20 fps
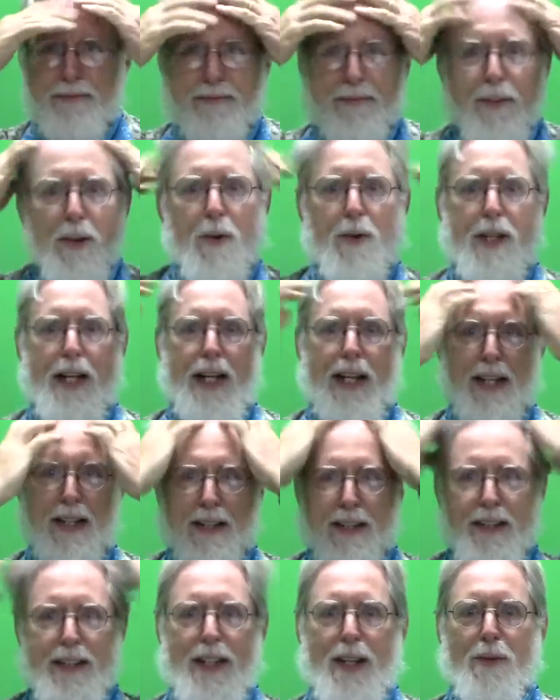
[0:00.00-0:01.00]
Okay,
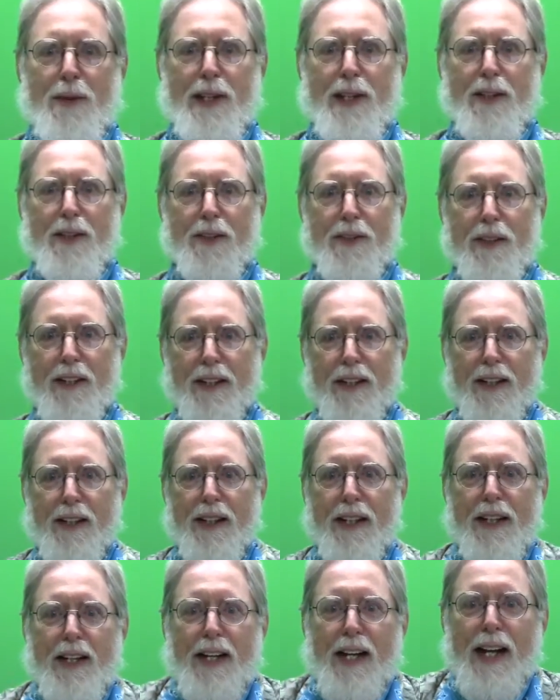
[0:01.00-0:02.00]
there we go.
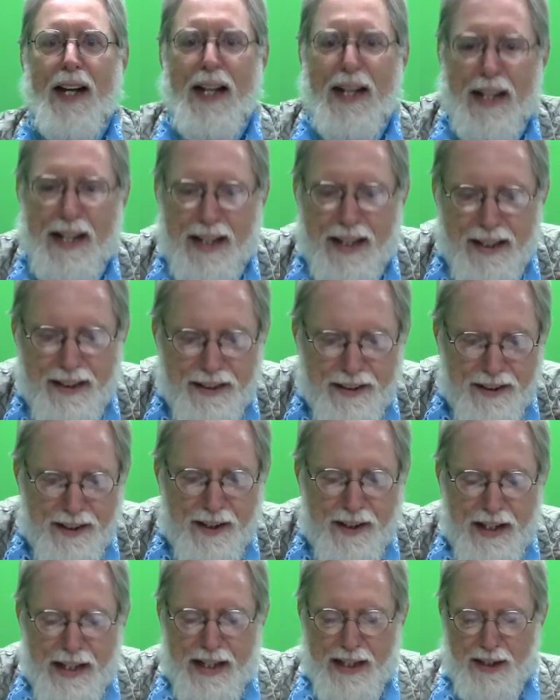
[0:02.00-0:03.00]

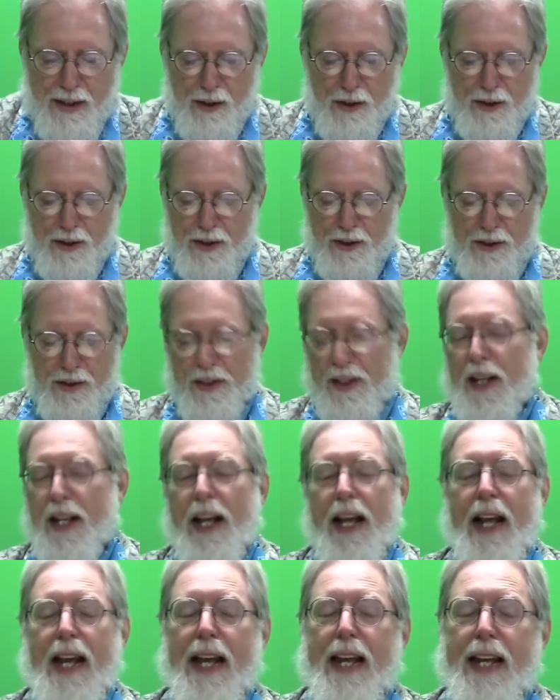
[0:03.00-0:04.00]
E-learners,
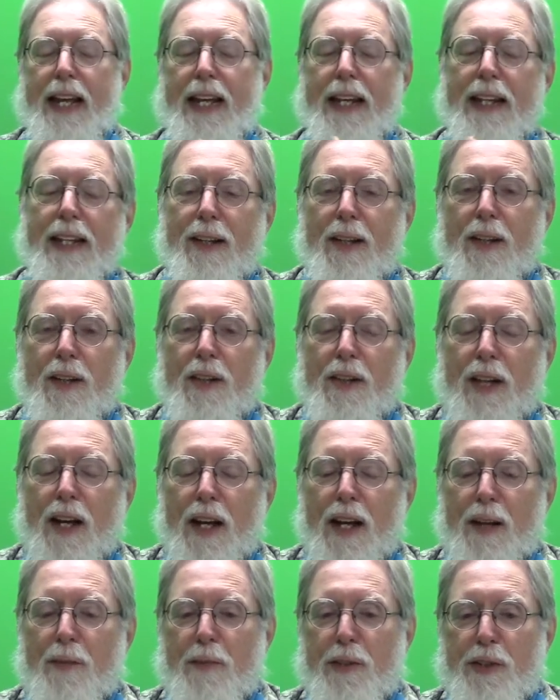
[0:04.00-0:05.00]
hey,
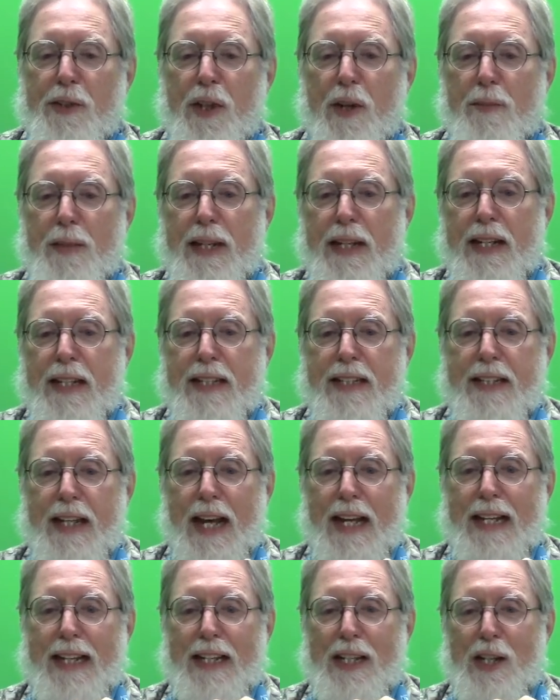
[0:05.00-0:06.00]
it's going to be an
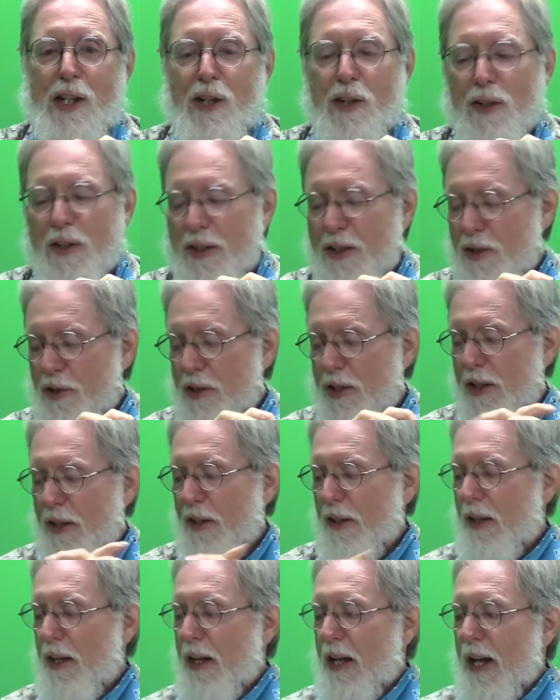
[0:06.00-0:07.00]
exciting year this
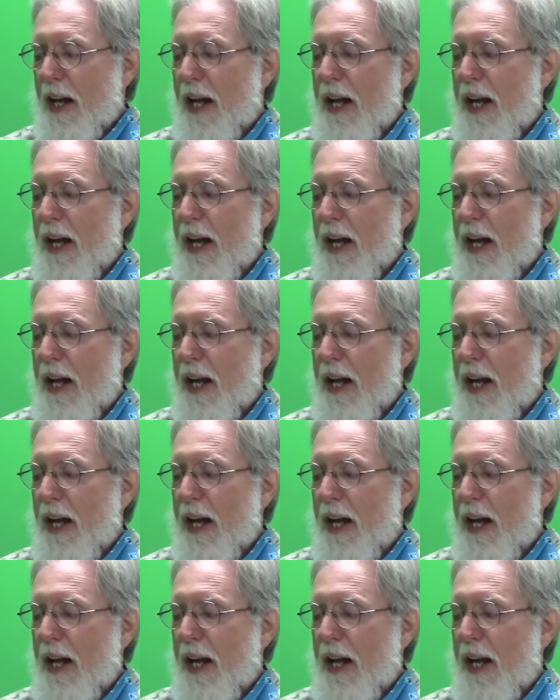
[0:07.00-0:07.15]
year.